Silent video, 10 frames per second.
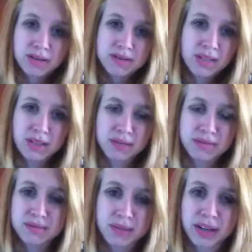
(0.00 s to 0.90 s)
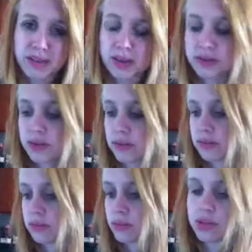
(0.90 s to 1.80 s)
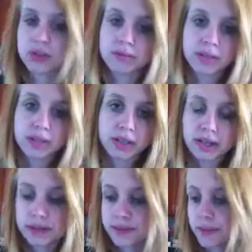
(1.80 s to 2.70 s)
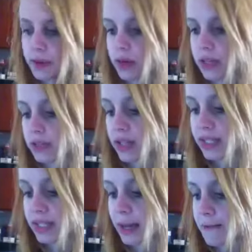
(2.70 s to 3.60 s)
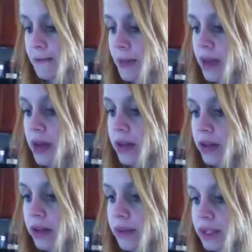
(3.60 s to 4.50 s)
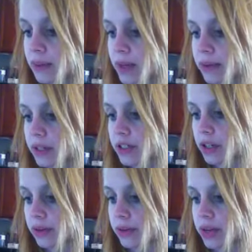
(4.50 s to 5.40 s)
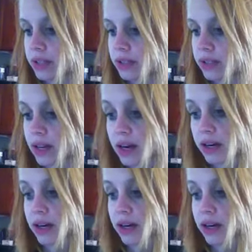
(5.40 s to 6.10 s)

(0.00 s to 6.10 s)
you know, whatever else. You can be creative. Okay, so that's that. The other recipe I wanted to share with you guys is a carrot